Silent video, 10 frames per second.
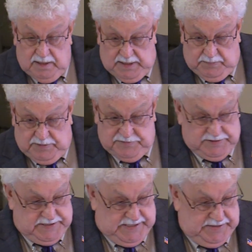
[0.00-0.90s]
Hebrews,
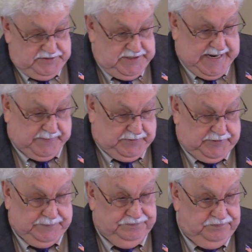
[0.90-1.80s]
the 10th
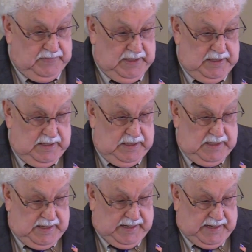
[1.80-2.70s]
chapter.
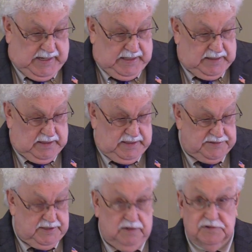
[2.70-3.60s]
And
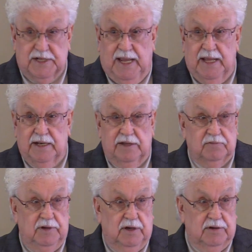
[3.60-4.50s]
let's all stand as
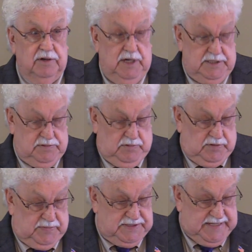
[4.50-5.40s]
we honor God's
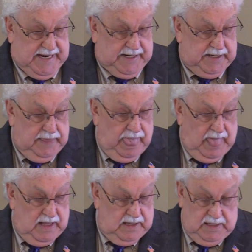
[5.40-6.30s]
word by standing.
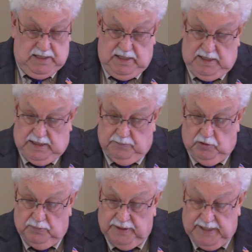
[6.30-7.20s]
And I'm
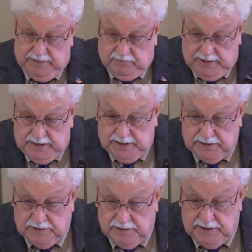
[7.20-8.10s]
going to begin
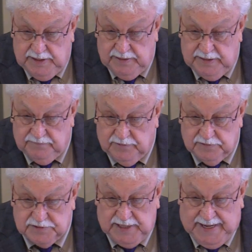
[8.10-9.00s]
reading to you in
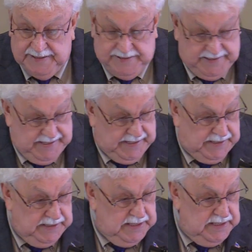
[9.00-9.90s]
verse
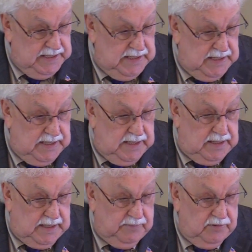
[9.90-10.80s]
19,
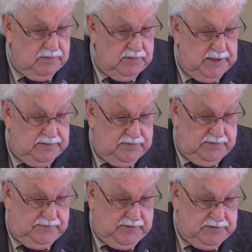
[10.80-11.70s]
and I'm going to read
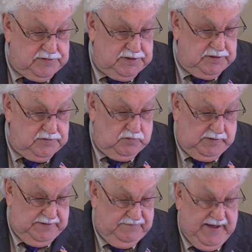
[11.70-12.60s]
through verse
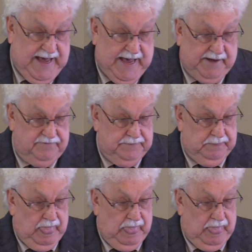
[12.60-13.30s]
25.